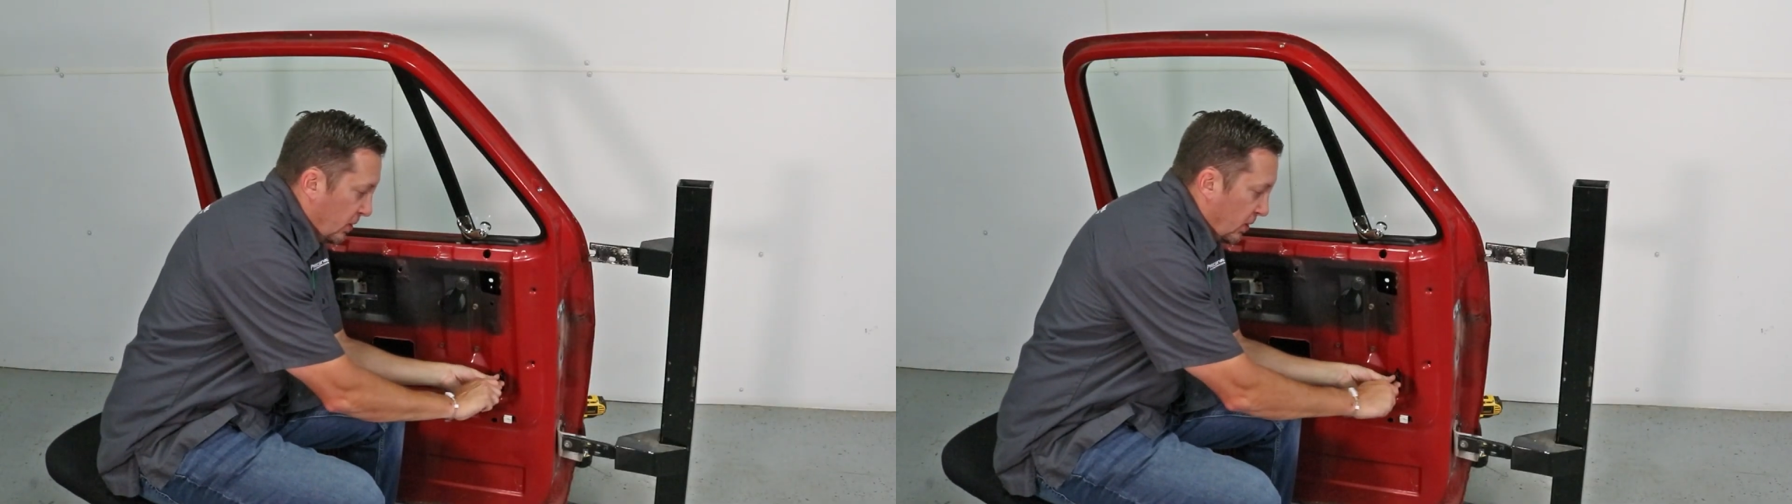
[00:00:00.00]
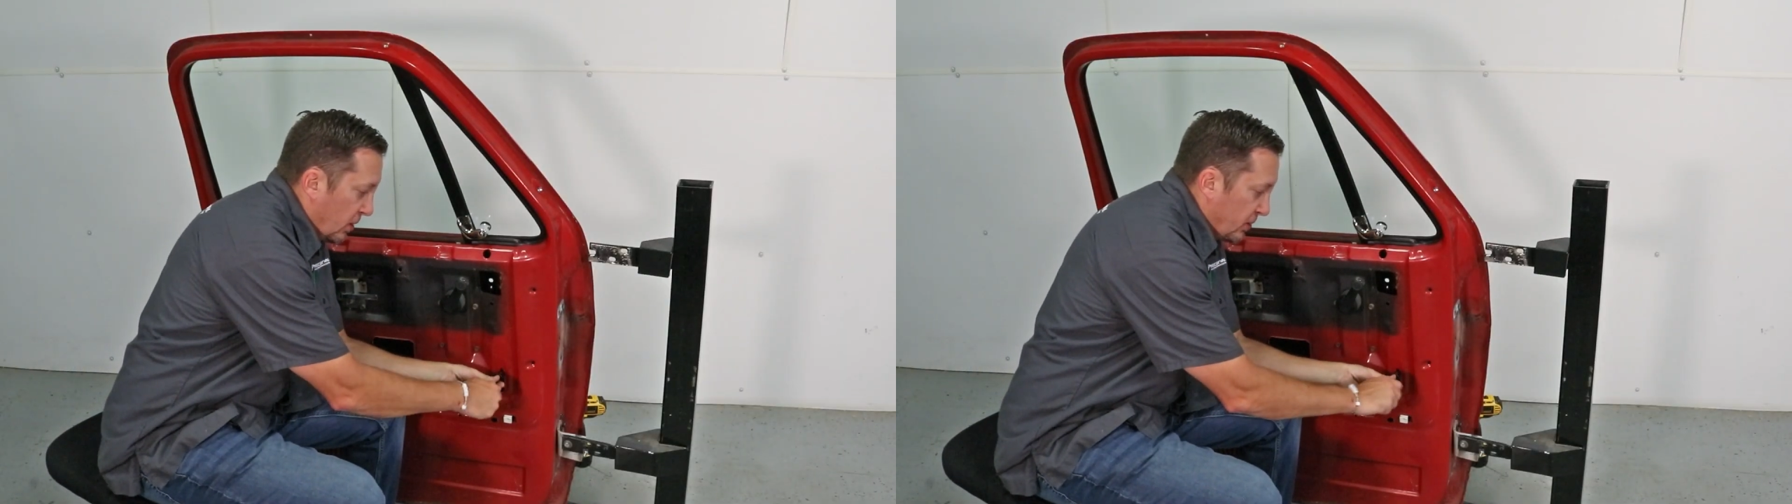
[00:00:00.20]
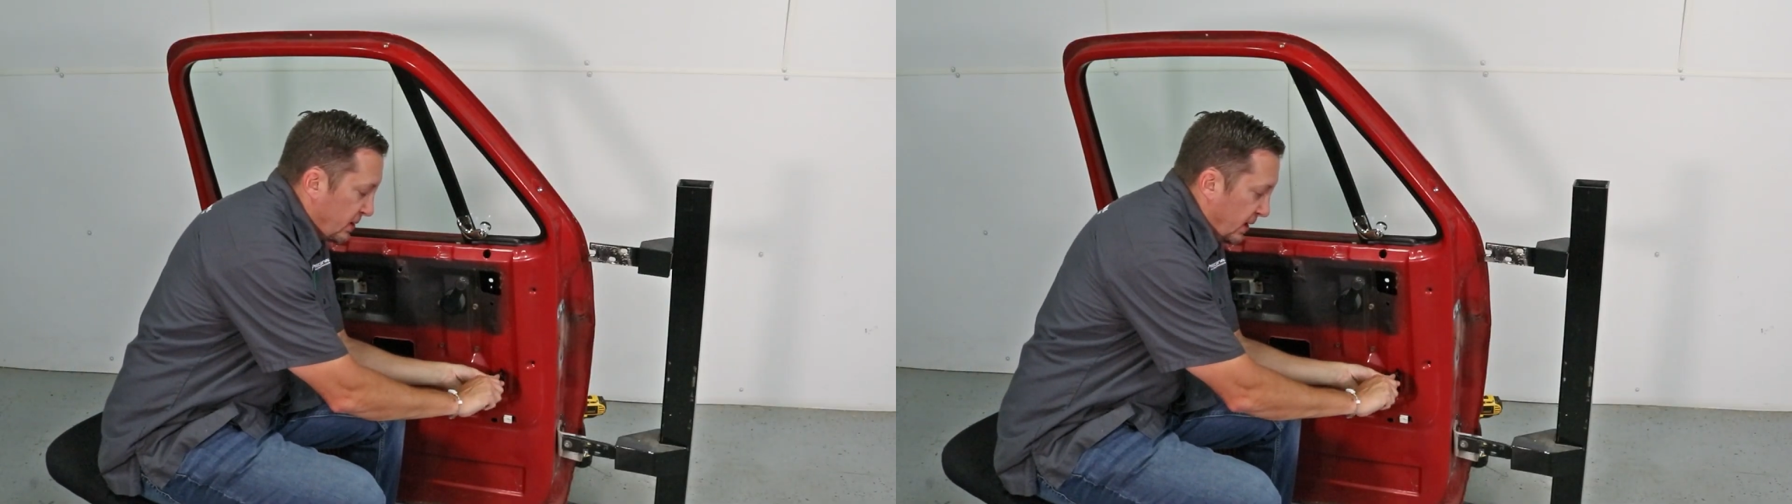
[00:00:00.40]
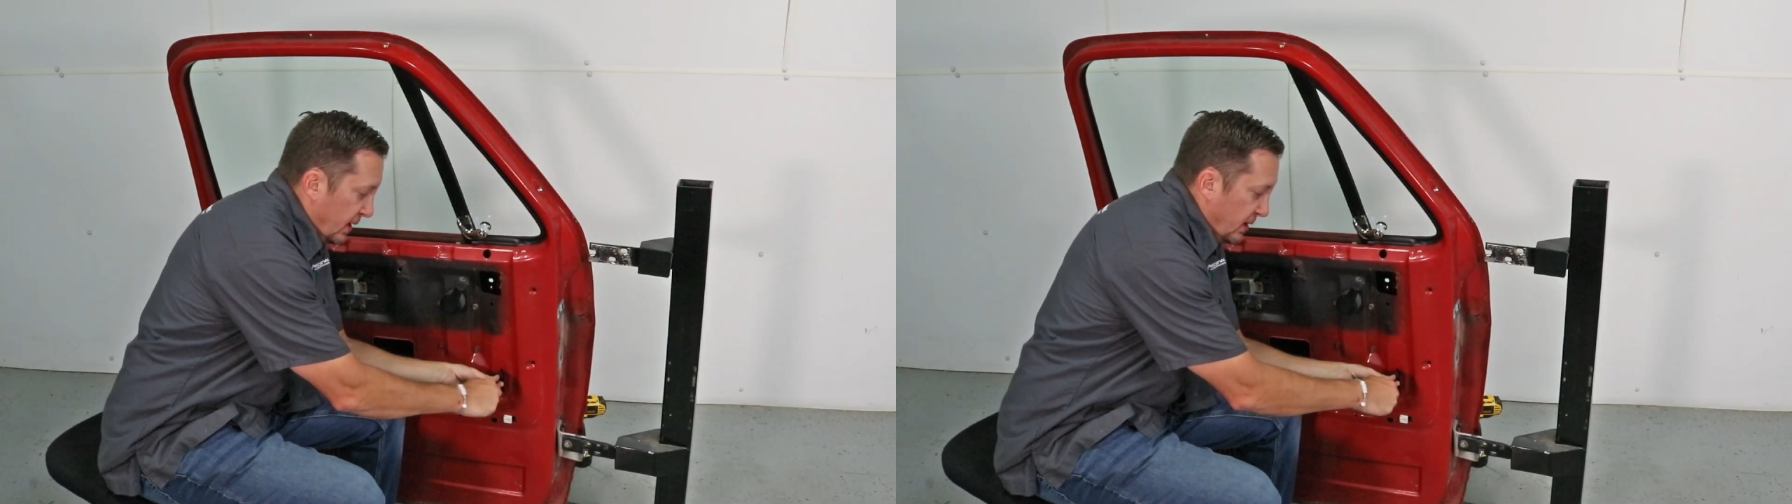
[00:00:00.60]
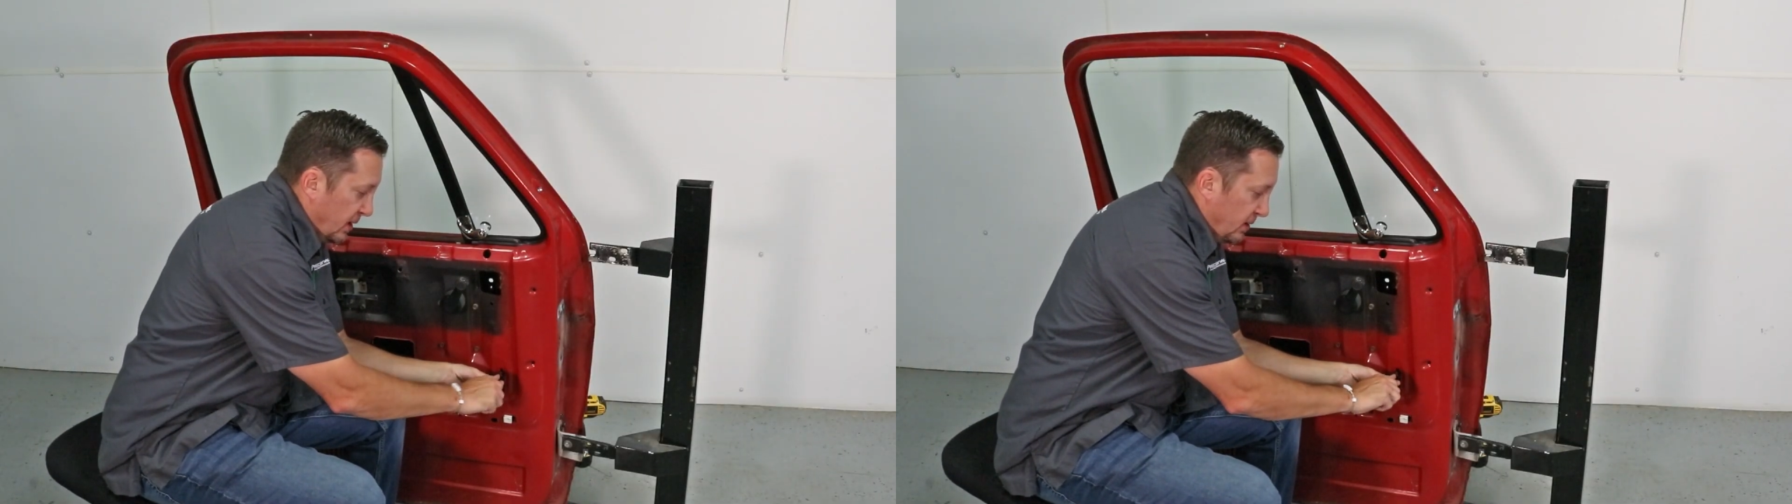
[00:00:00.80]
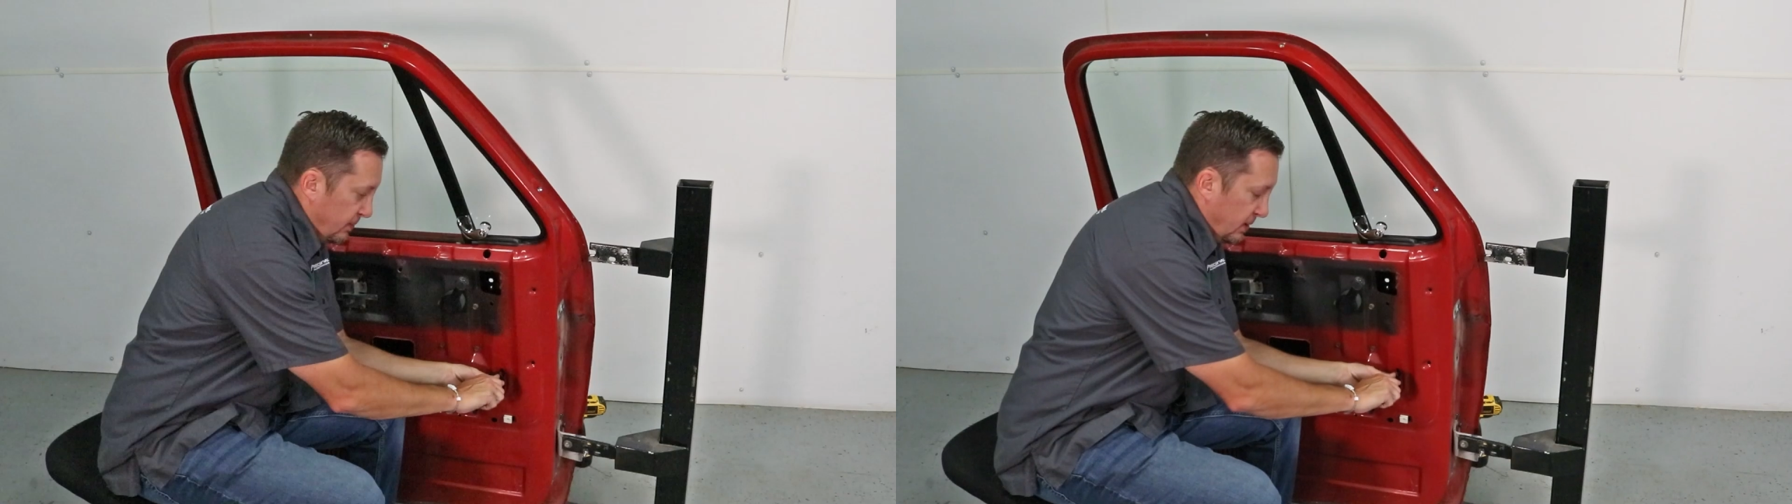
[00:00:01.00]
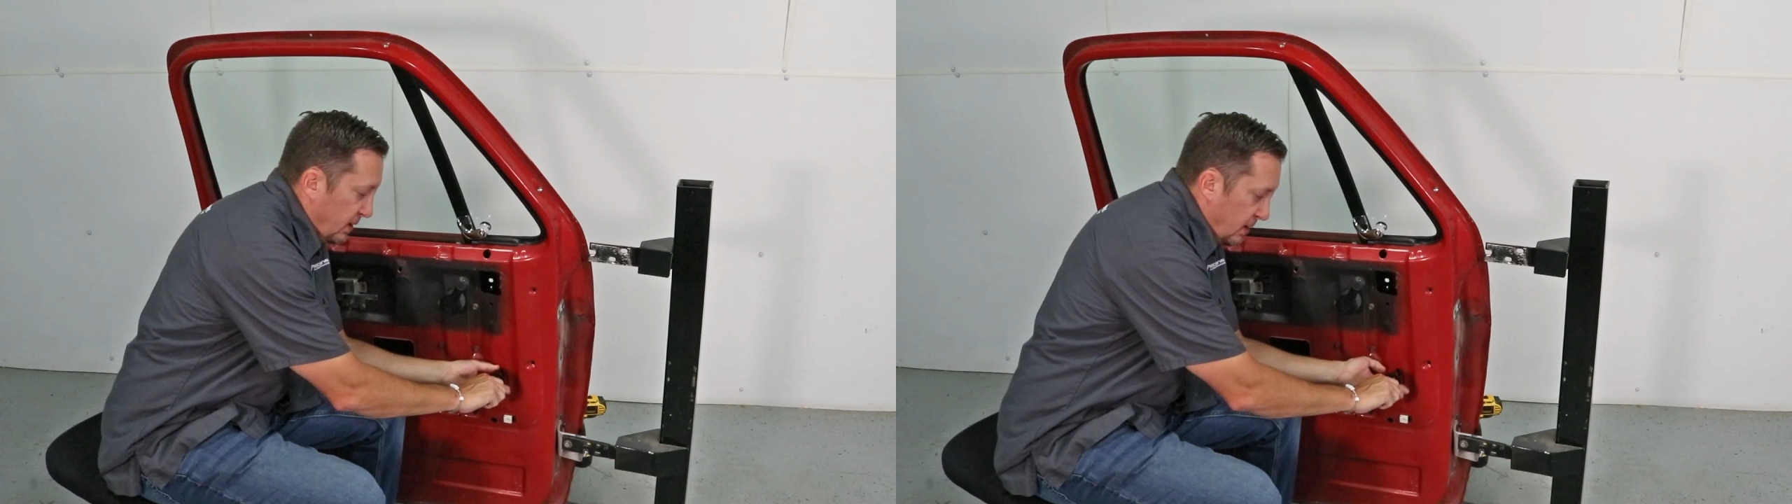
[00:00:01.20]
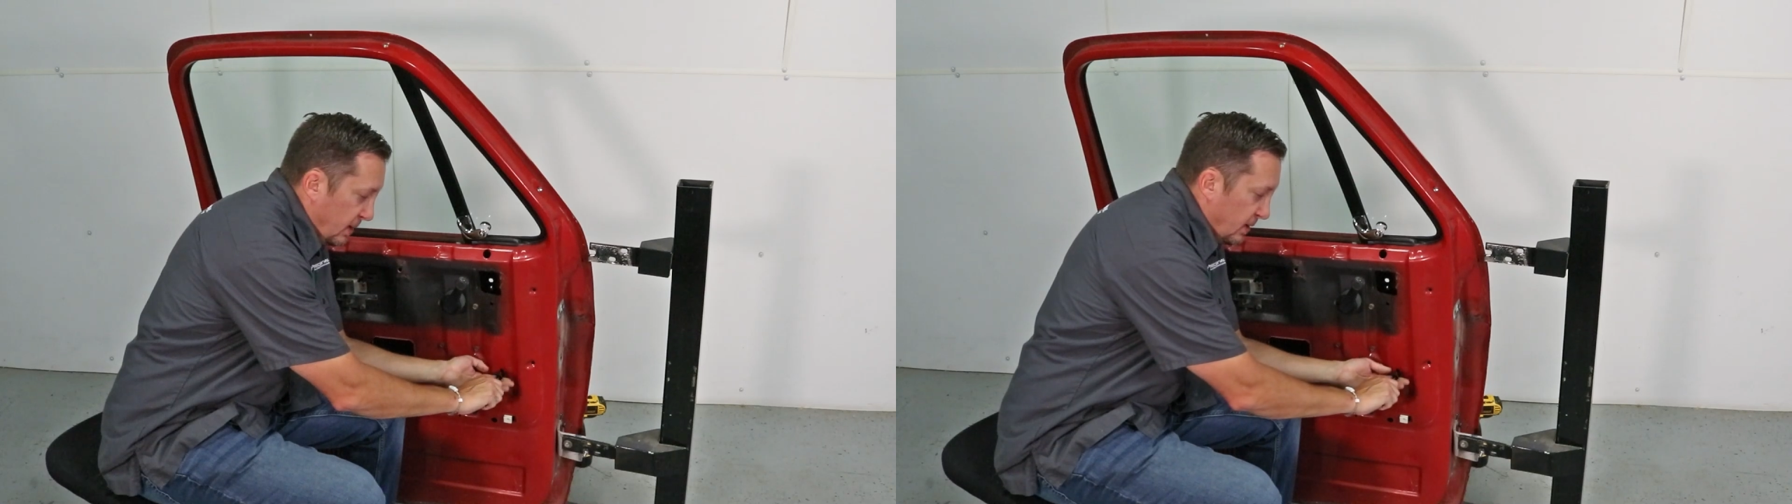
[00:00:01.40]
We're going to go tighten it,
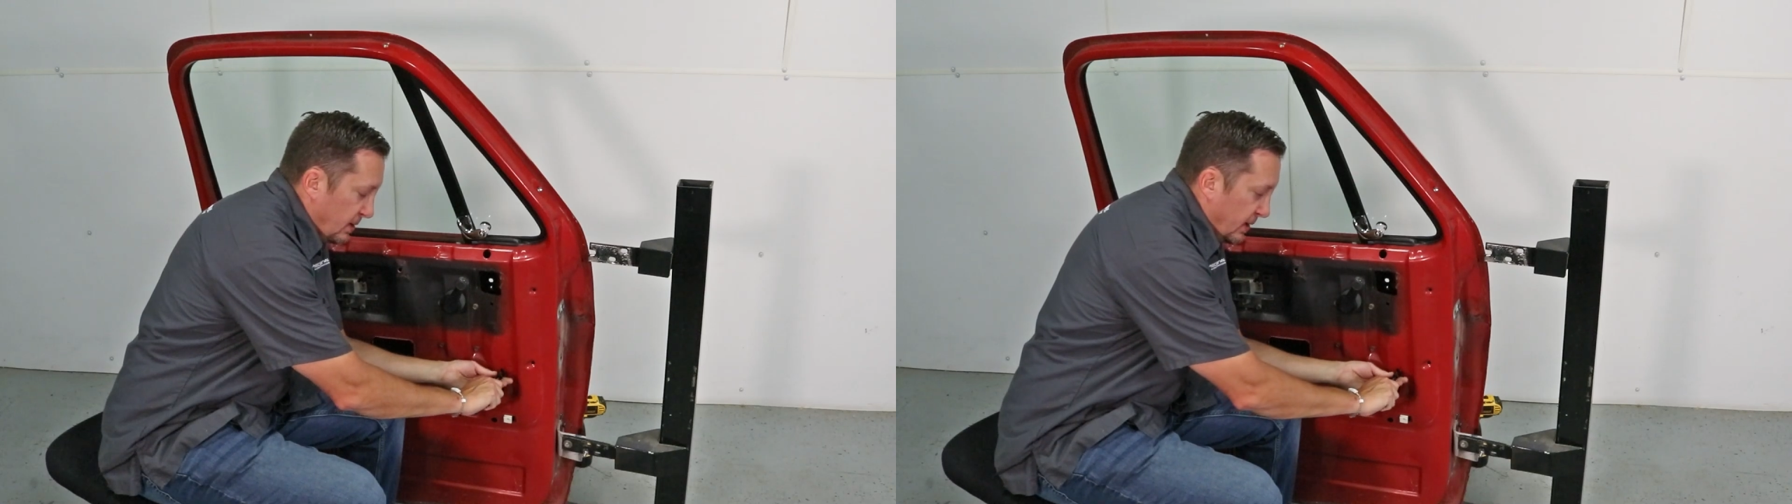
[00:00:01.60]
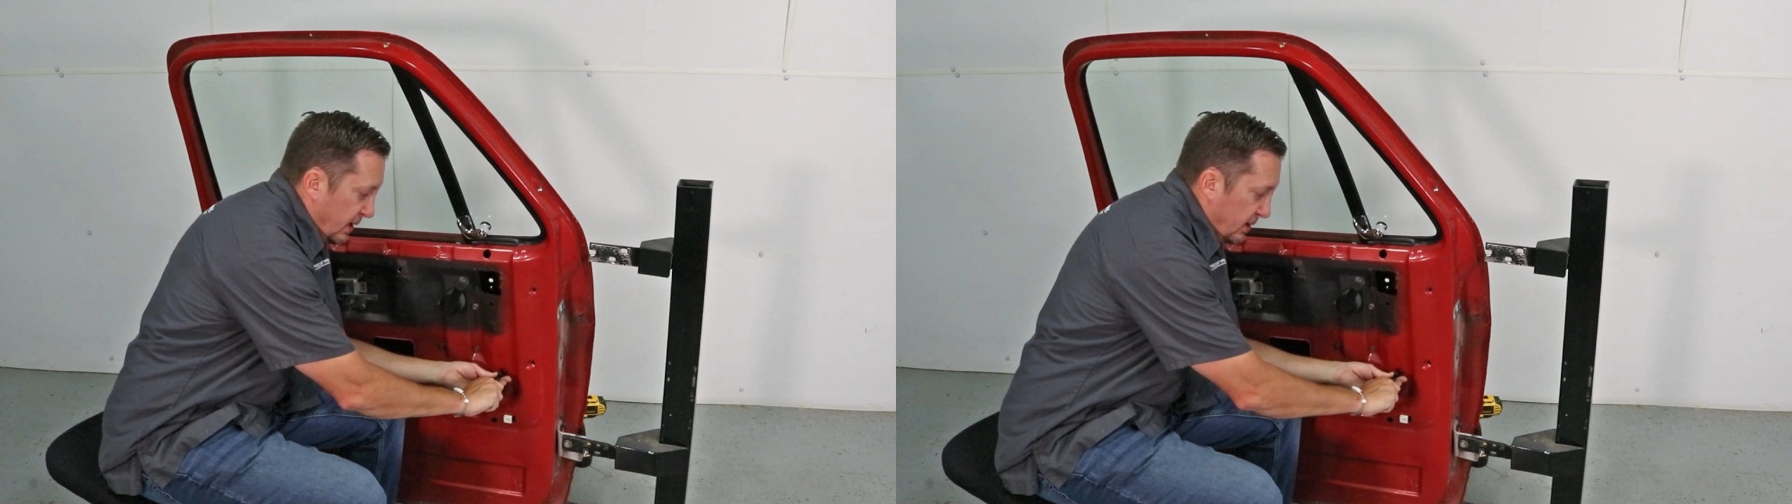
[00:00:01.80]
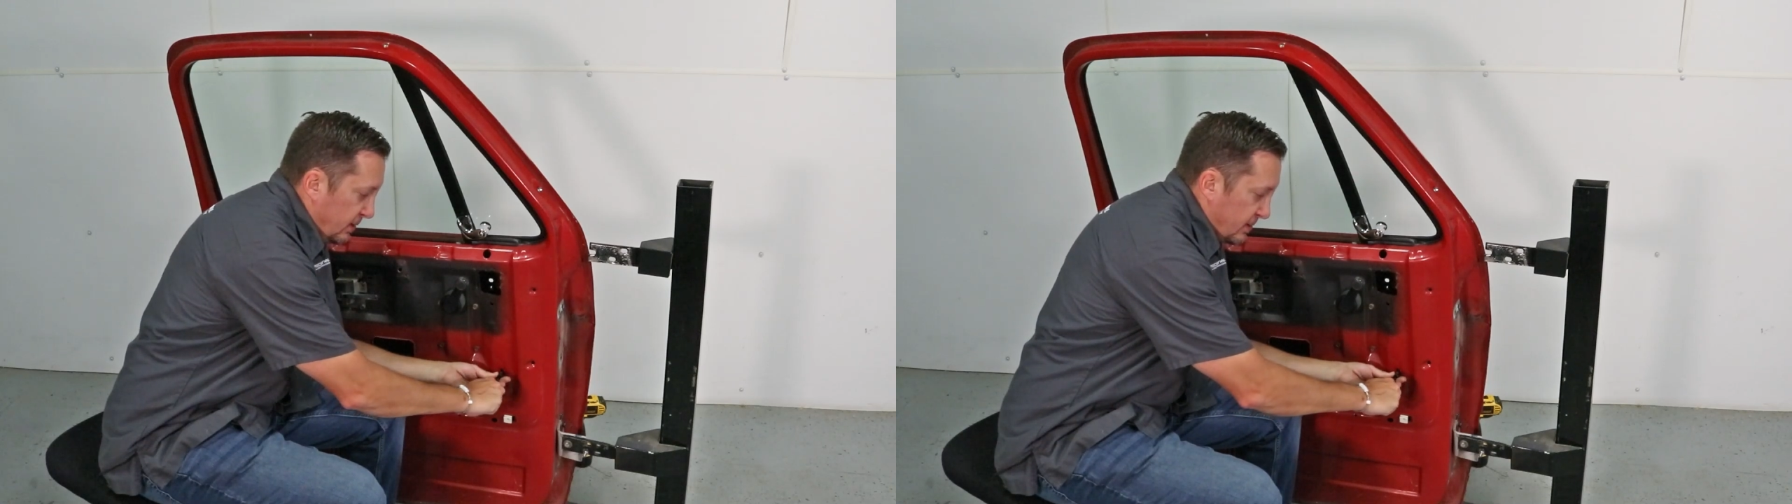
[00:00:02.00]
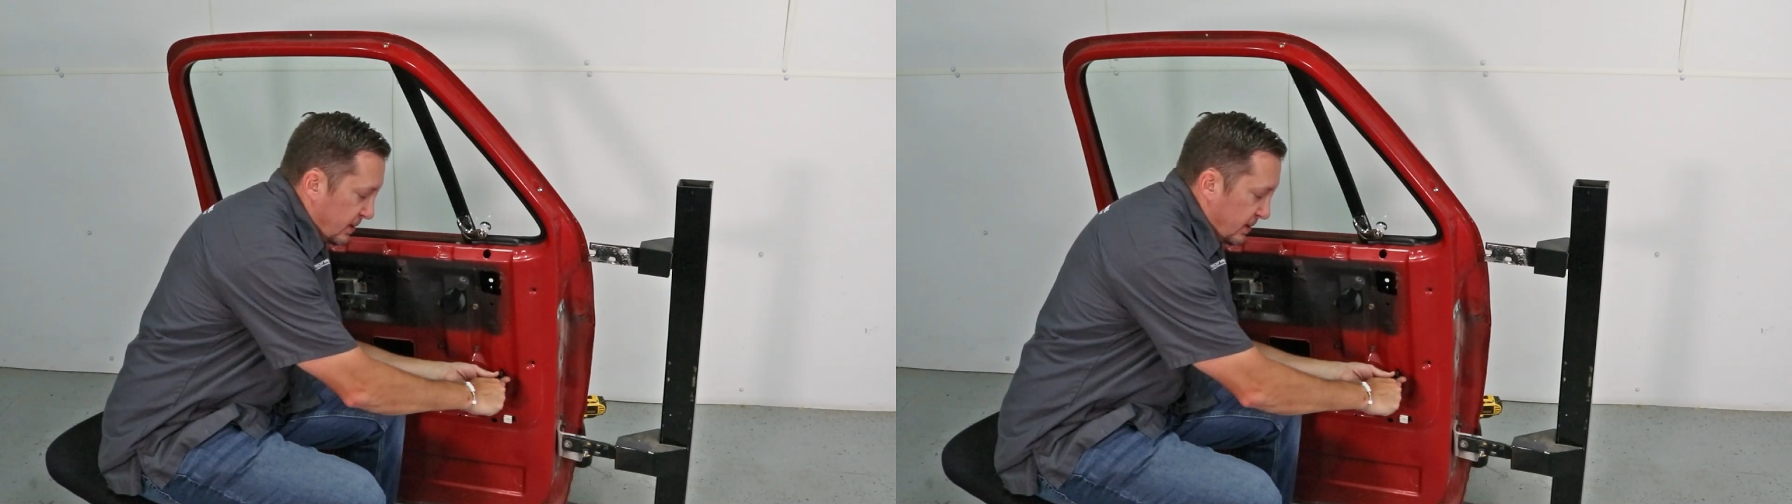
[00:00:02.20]
get it tight,